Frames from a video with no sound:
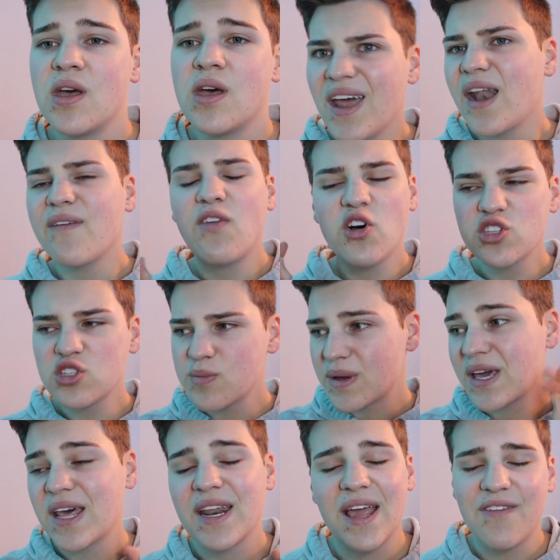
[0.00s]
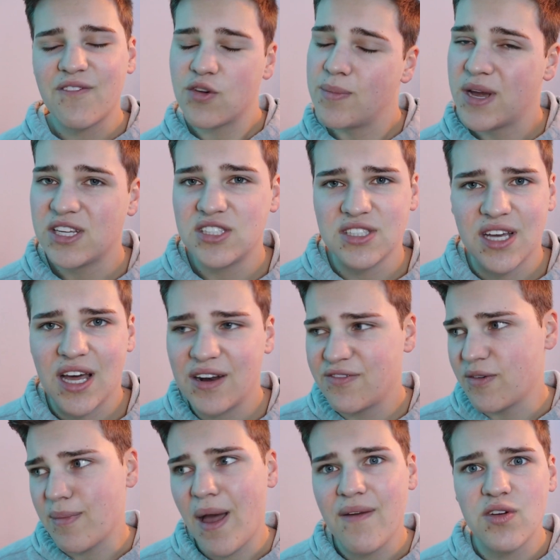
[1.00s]
And I've also been getting information kind of
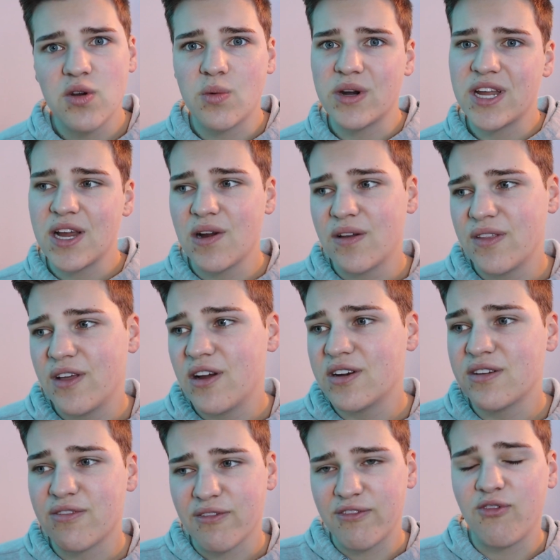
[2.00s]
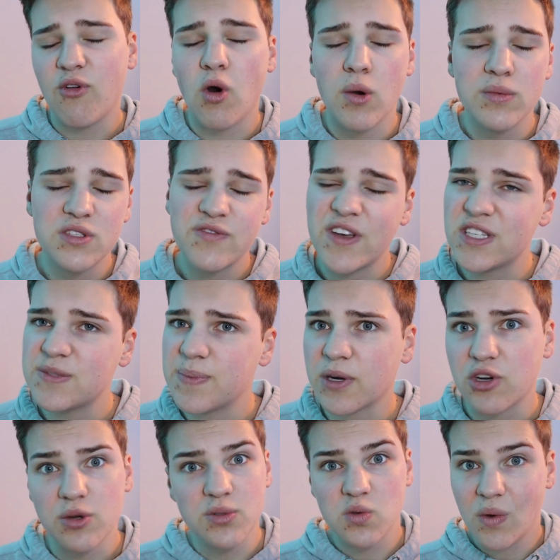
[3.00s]
from everyone here and there, different forums, Facebook
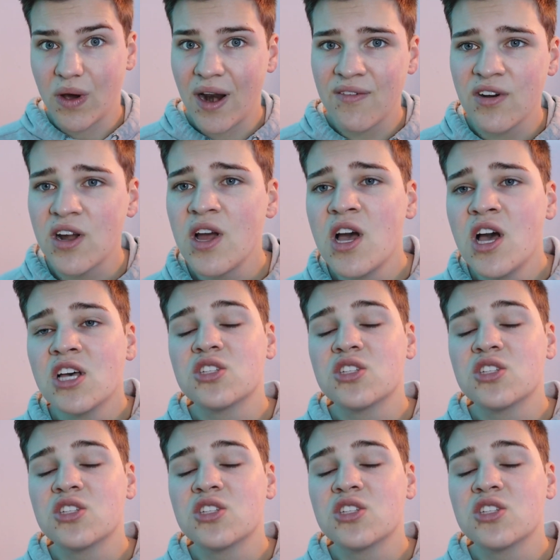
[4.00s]
groups, whatever.